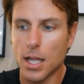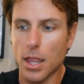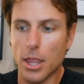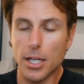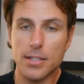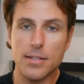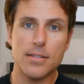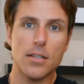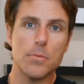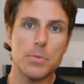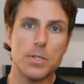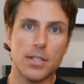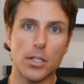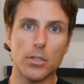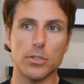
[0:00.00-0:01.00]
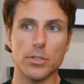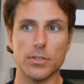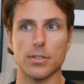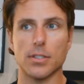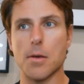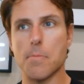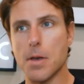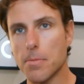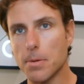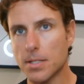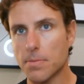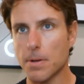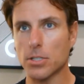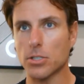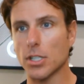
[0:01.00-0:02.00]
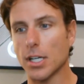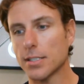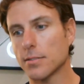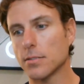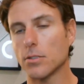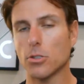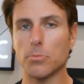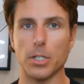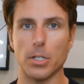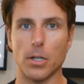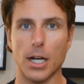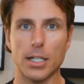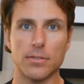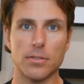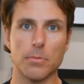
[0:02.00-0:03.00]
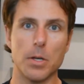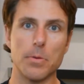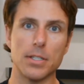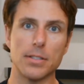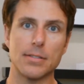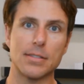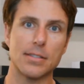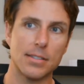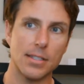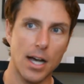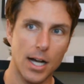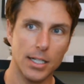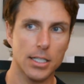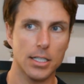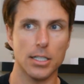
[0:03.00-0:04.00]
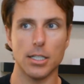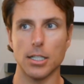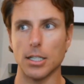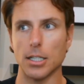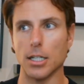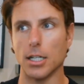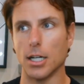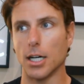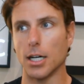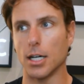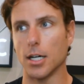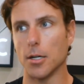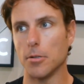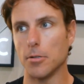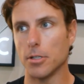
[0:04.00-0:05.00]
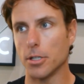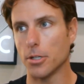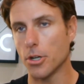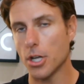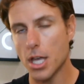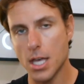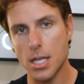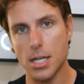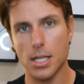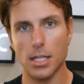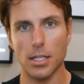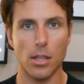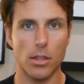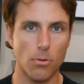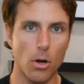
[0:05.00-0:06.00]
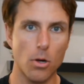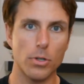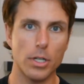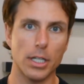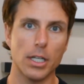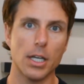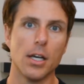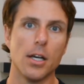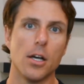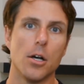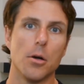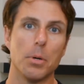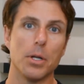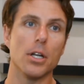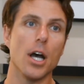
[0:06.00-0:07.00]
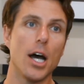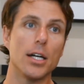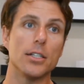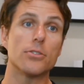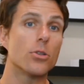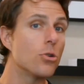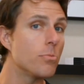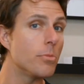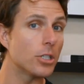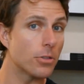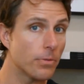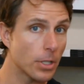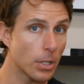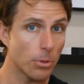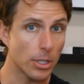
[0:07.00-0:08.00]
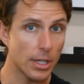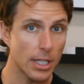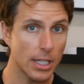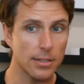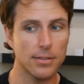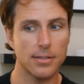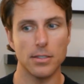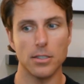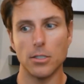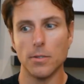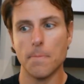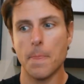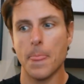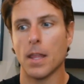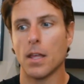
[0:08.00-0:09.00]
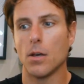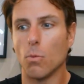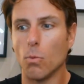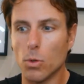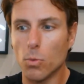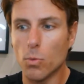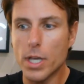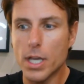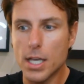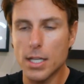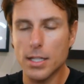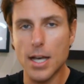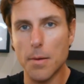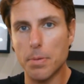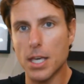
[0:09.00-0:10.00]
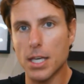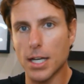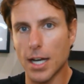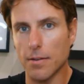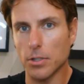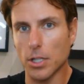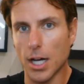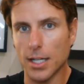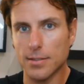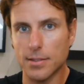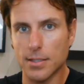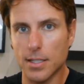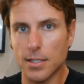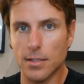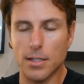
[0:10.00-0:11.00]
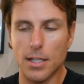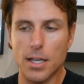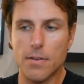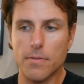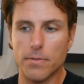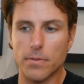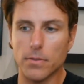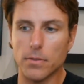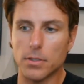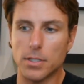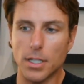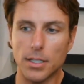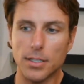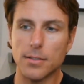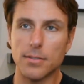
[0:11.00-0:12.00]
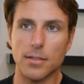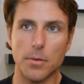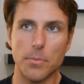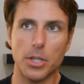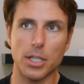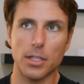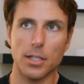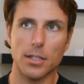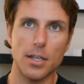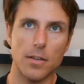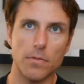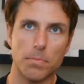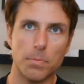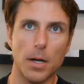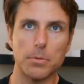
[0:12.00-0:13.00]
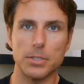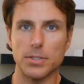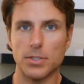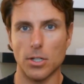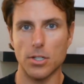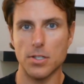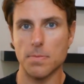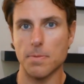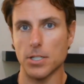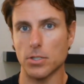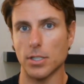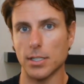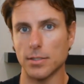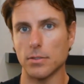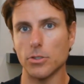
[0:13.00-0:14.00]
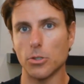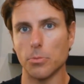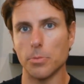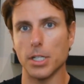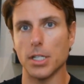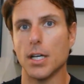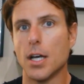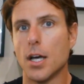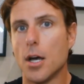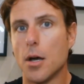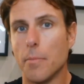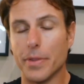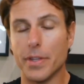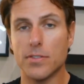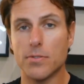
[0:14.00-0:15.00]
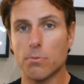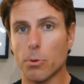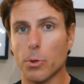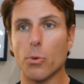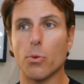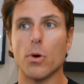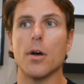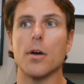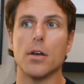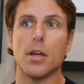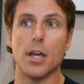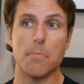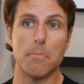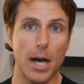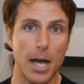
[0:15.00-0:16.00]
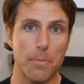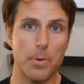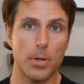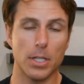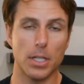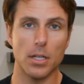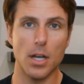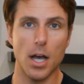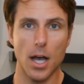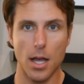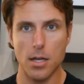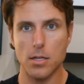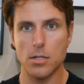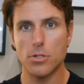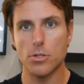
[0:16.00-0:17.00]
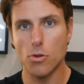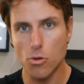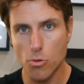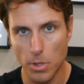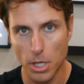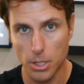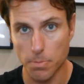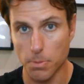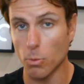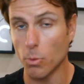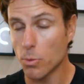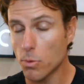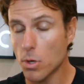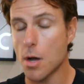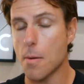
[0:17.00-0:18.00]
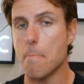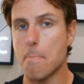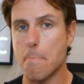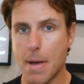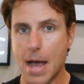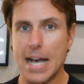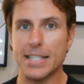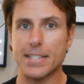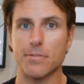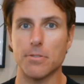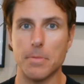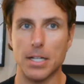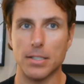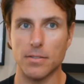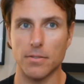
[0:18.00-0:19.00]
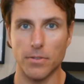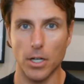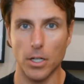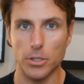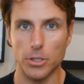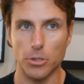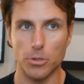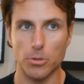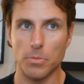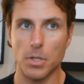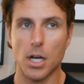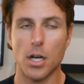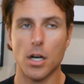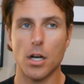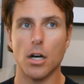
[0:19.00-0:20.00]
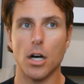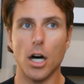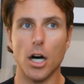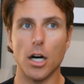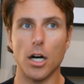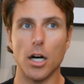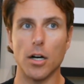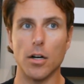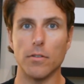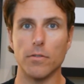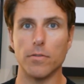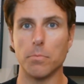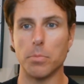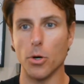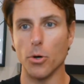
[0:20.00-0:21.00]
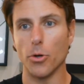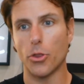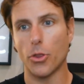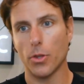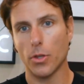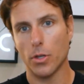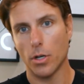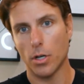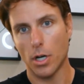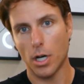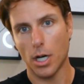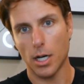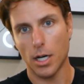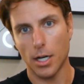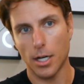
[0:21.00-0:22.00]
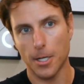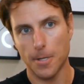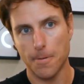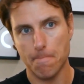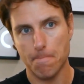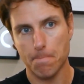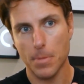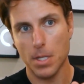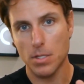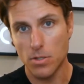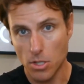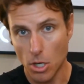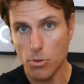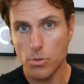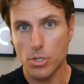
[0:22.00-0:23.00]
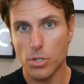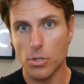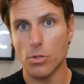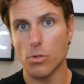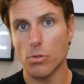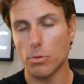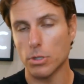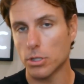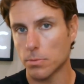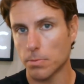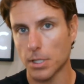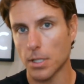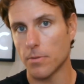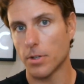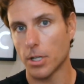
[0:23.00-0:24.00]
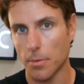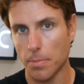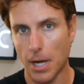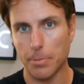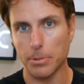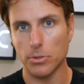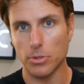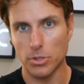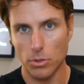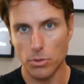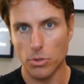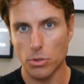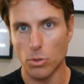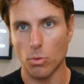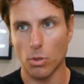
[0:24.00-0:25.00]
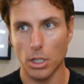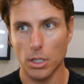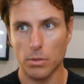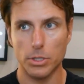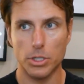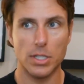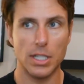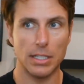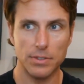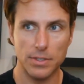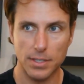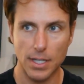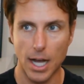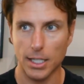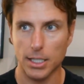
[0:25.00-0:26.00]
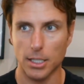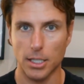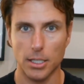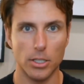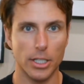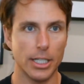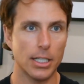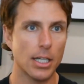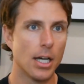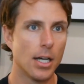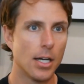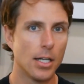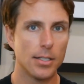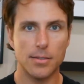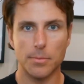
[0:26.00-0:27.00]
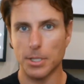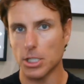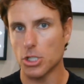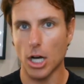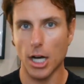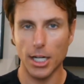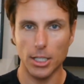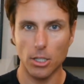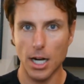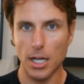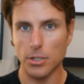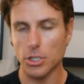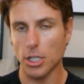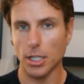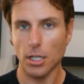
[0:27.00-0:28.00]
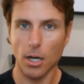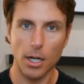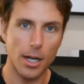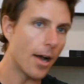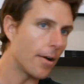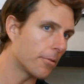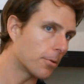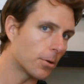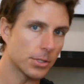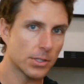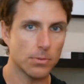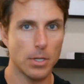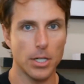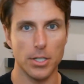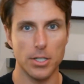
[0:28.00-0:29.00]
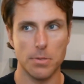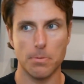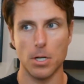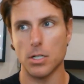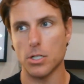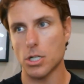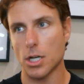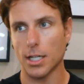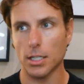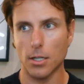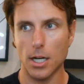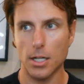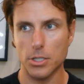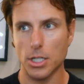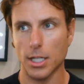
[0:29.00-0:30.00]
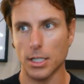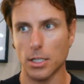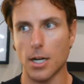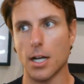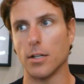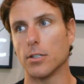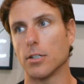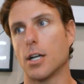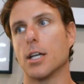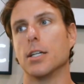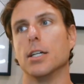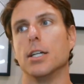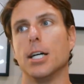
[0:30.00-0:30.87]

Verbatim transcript: Then some skills, they maybe specialize a little bit, right? So maybe it's soccer, uh, you know, hitting, throwing, but not too much of any one thing still. When we hit that peak height velocity, they've done something they've probably started to specialize a little bit, but this is where we want, in my opinion, not too much, but we want massive amounts of volume of both uh, zone two, which has become very popular, zone two work, which think of soccer, like somebody jogging around, jogging around. Every once in a while they sprint, jogging around, jogging around, right?